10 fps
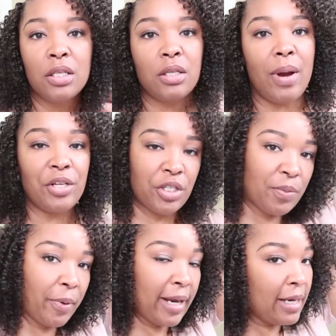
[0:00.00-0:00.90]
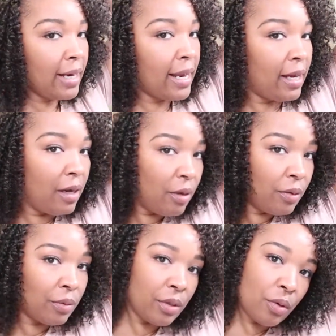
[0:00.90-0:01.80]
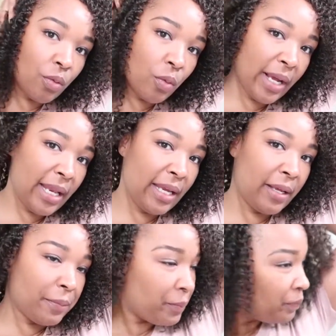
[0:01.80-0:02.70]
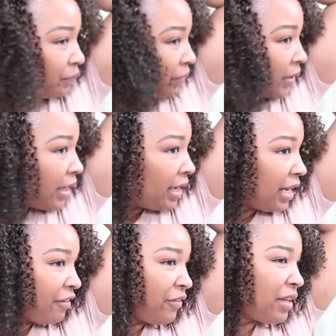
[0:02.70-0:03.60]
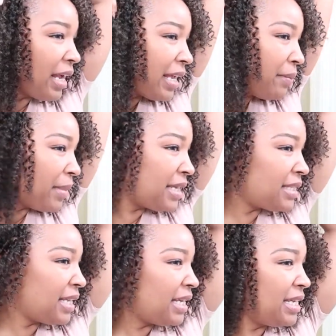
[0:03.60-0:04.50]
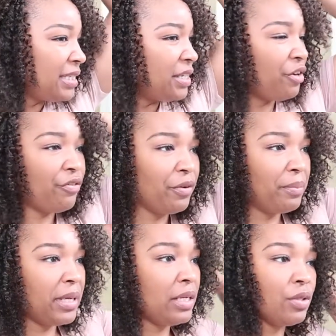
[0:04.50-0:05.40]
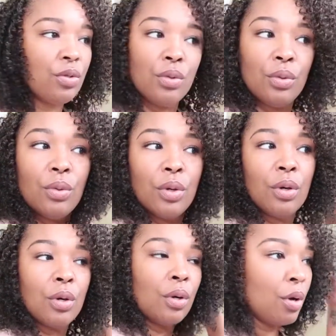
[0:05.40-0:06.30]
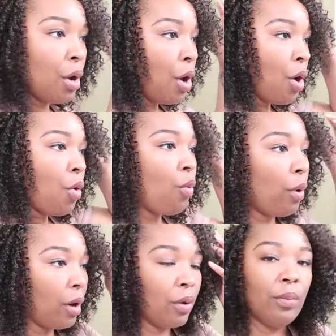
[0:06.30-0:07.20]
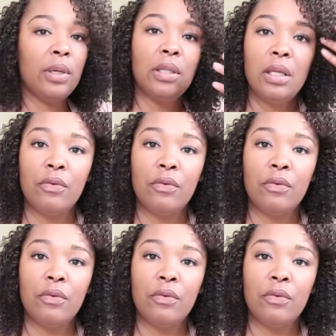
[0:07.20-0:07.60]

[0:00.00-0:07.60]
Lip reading: So I just spray it down, wet it, and I feel like it makes it easier for me to work with it.